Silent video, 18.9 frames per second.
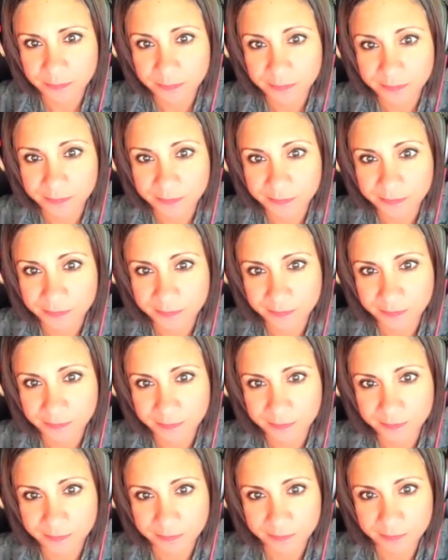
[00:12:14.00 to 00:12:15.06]

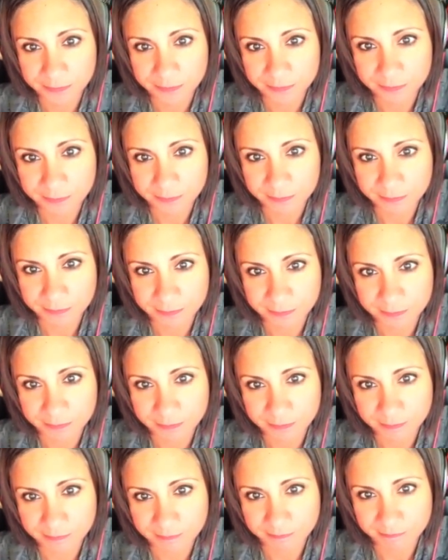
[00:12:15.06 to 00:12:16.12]

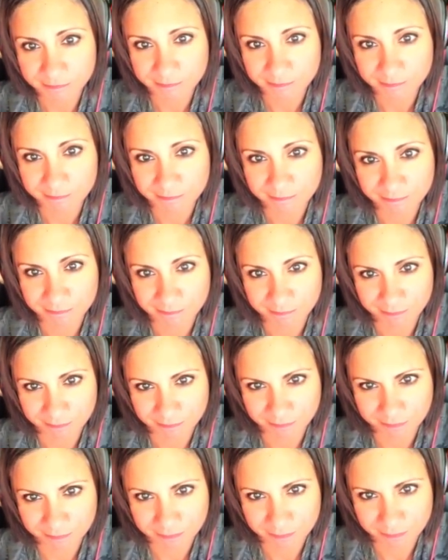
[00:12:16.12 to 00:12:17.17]

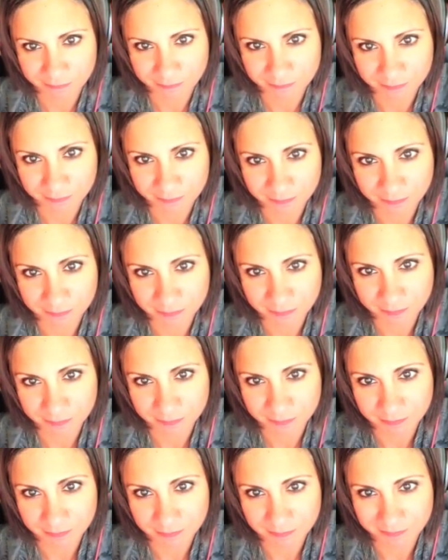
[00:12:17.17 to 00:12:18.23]

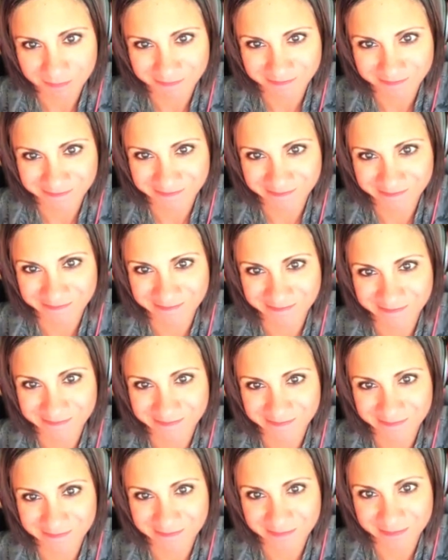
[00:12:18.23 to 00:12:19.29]

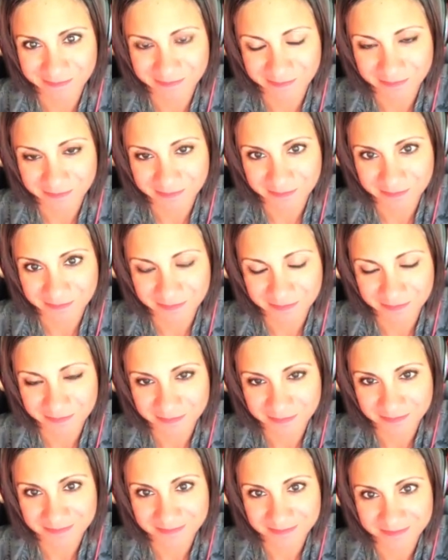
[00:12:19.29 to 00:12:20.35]

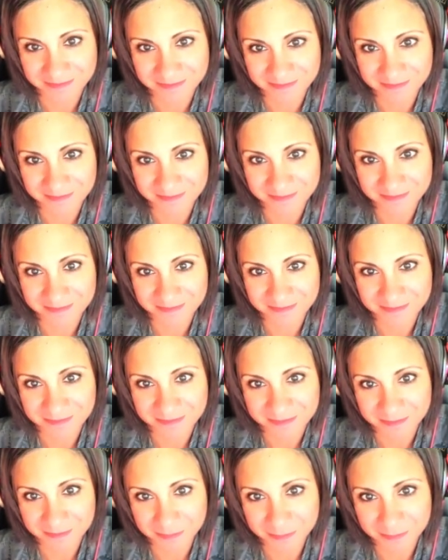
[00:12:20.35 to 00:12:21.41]

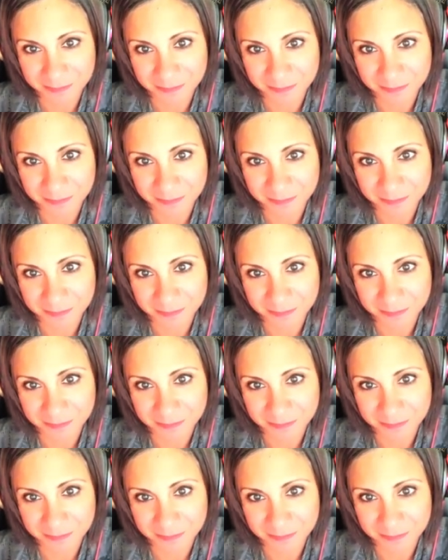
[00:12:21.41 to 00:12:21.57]
This person isn't speaking.